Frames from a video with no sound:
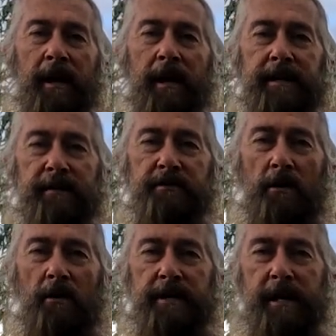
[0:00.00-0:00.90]
It gives you
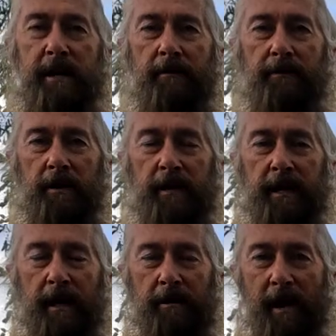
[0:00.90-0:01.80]
an idea of
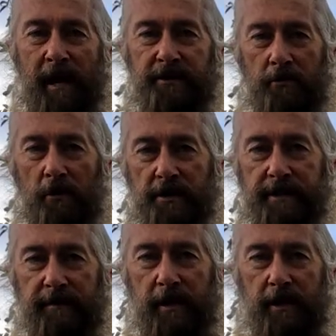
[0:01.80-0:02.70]
the actual
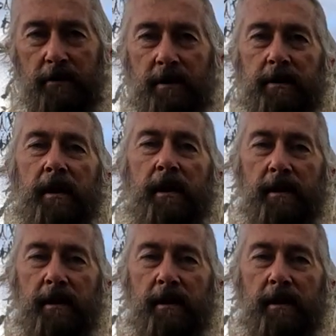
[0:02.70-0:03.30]
cost of the unit,